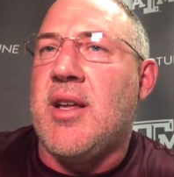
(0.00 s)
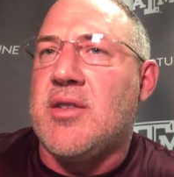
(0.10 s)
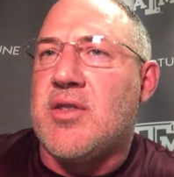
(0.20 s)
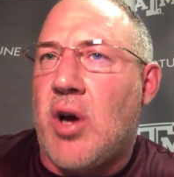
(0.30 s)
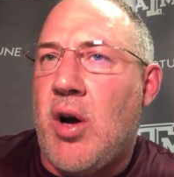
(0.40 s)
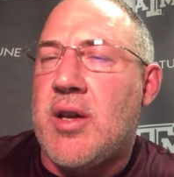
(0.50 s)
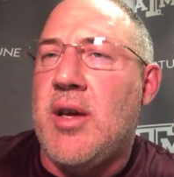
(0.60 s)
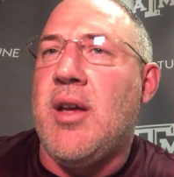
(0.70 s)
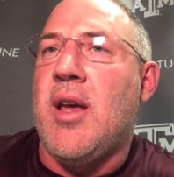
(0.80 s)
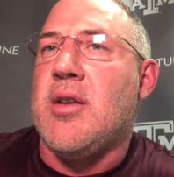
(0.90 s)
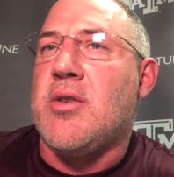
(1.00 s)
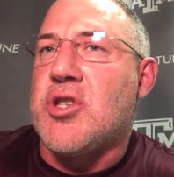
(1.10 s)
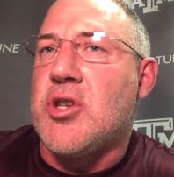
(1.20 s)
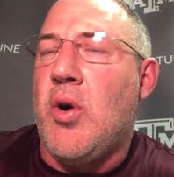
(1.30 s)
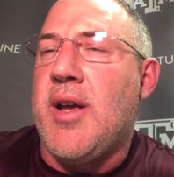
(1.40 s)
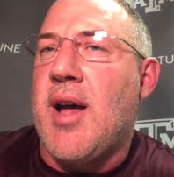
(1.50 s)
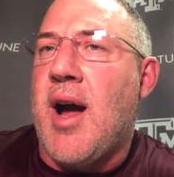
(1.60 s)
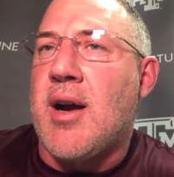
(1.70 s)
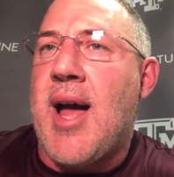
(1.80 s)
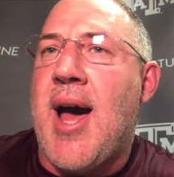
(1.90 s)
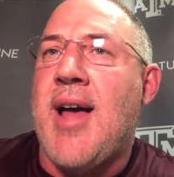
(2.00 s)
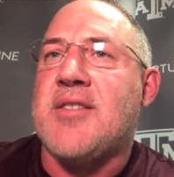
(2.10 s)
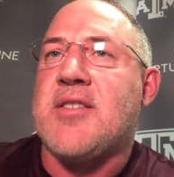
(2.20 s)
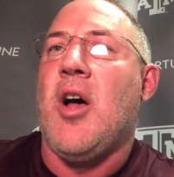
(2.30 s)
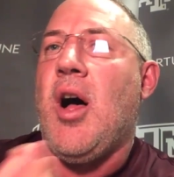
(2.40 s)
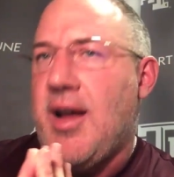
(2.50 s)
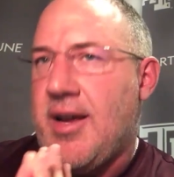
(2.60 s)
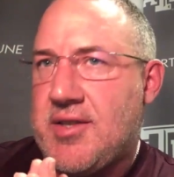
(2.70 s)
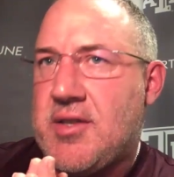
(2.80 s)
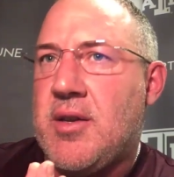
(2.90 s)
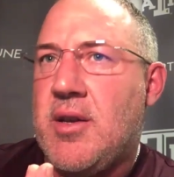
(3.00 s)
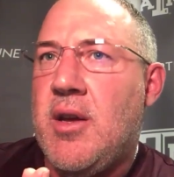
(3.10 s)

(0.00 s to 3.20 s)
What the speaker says: and talking and showing our guys us?